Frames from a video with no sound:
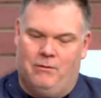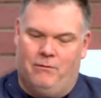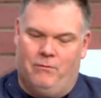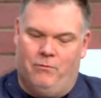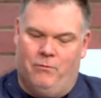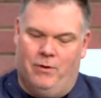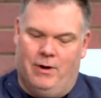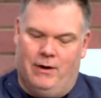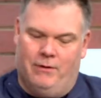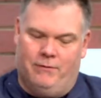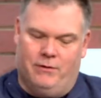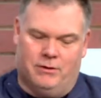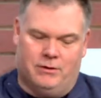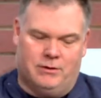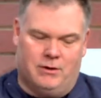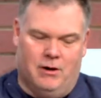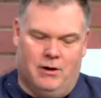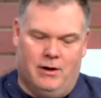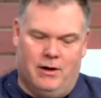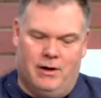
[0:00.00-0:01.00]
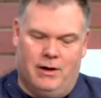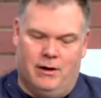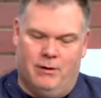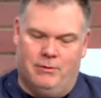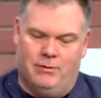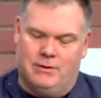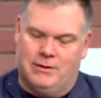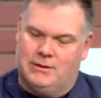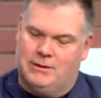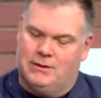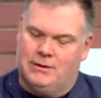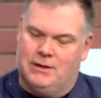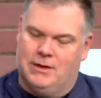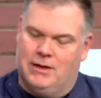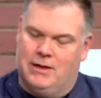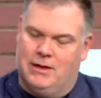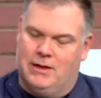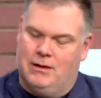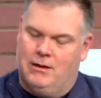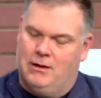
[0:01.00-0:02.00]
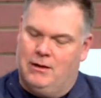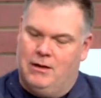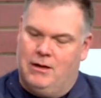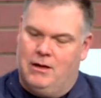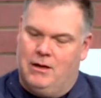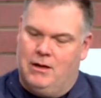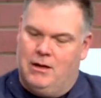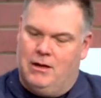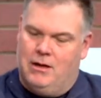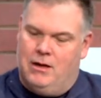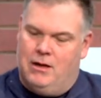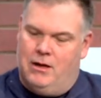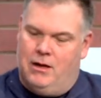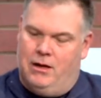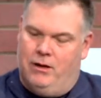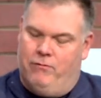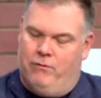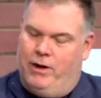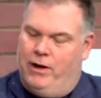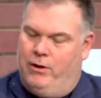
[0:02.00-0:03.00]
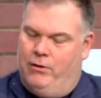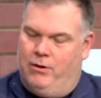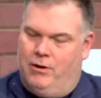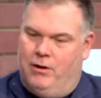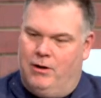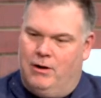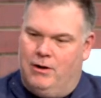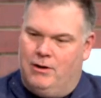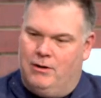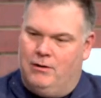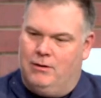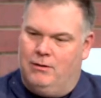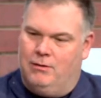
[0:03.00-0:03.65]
When I first started, I was in a radio car